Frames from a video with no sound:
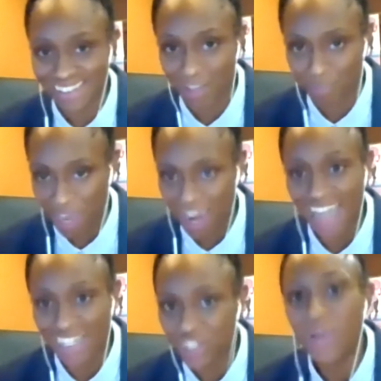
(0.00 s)

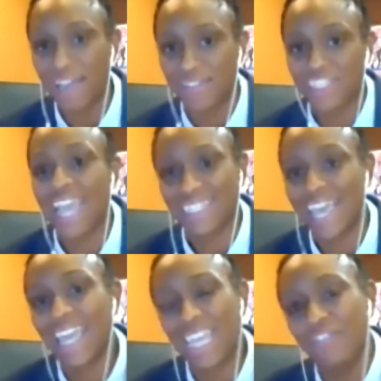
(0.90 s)
I do have tech
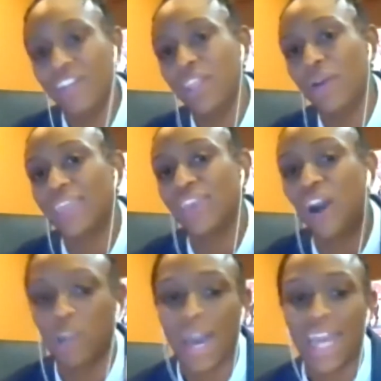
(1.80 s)
debt, even though I
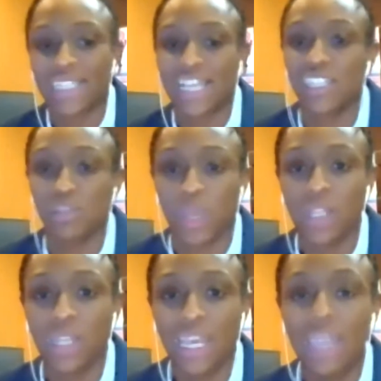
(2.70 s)
thought about
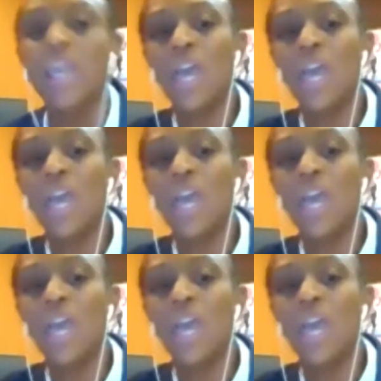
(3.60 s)
accessibility.